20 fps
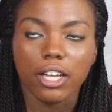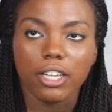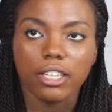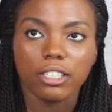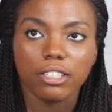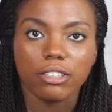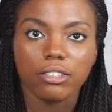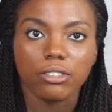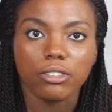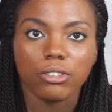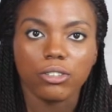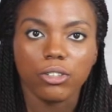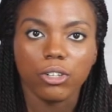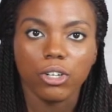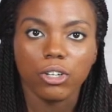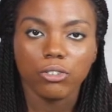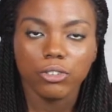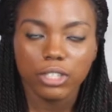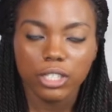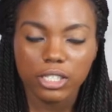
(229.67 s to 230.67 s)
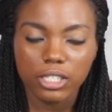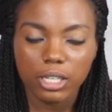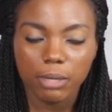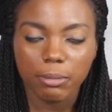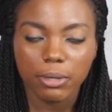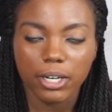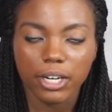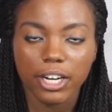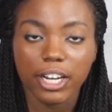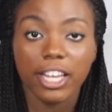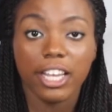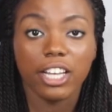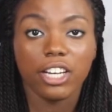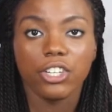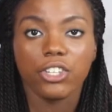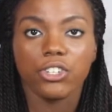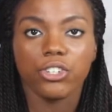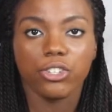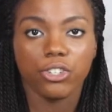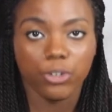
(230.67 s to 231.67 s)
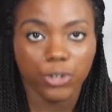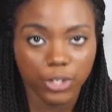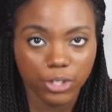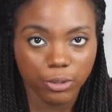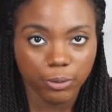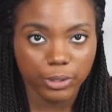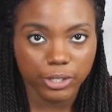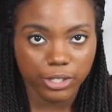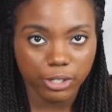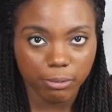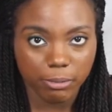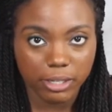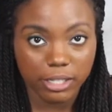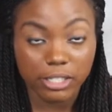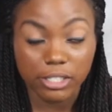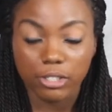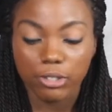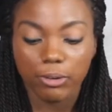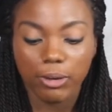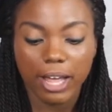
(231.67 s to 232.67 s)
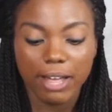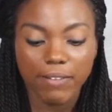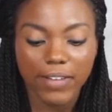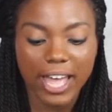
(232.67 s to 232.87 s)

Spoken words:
over the summer and during the winter months.